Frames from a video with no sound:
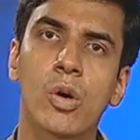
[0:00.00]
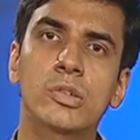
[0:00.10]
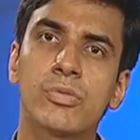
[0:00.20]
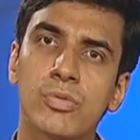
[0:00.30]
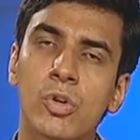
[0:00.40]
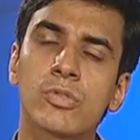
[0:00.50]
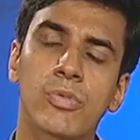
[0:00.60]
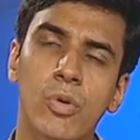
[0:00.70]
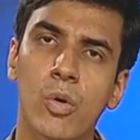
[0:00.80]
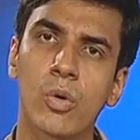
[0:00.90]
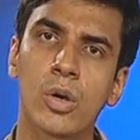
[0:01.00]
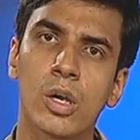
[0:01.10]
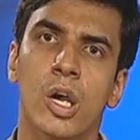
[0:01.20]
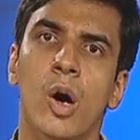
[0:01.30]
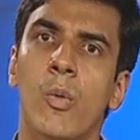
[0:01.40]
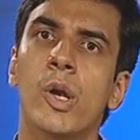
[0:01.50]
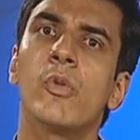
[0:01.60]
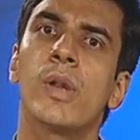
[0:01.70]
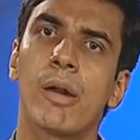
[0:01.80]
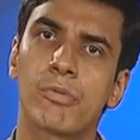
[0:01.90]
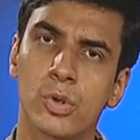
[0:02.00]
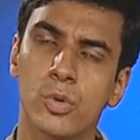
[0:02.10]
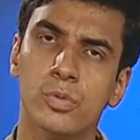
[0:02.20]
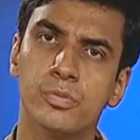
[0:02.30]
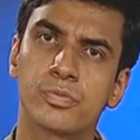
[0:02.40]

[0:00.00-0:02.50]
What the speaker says: on the 4th floor, what you will have to do?